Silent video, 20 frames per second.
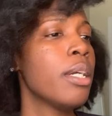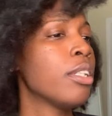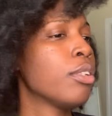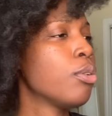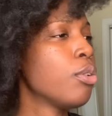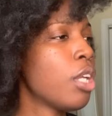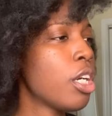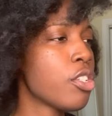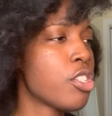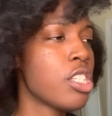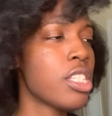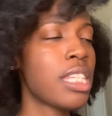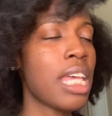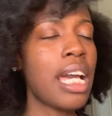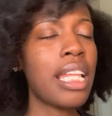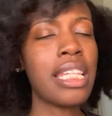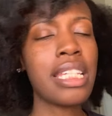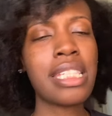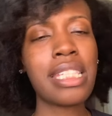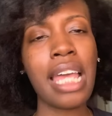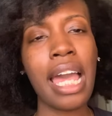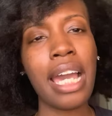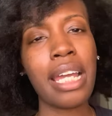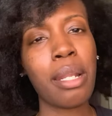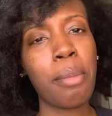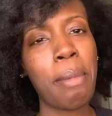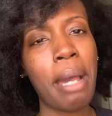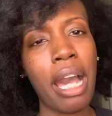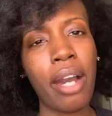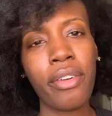You know, Giselle is sad
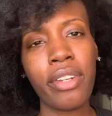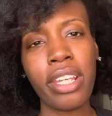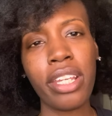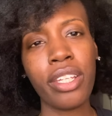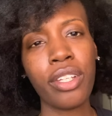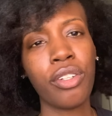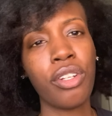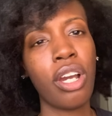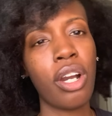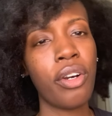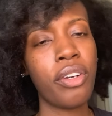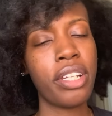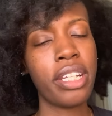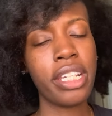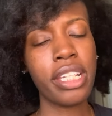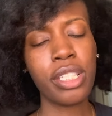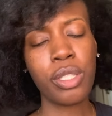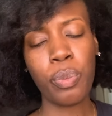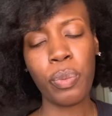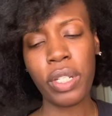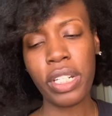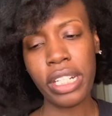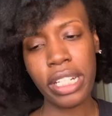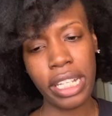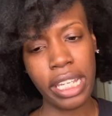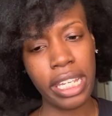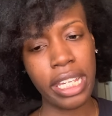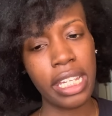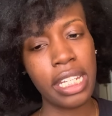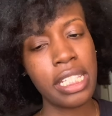about it. You know, it is what it
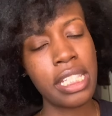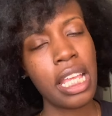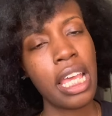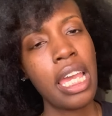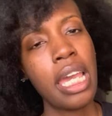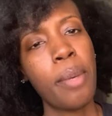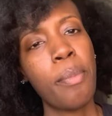is.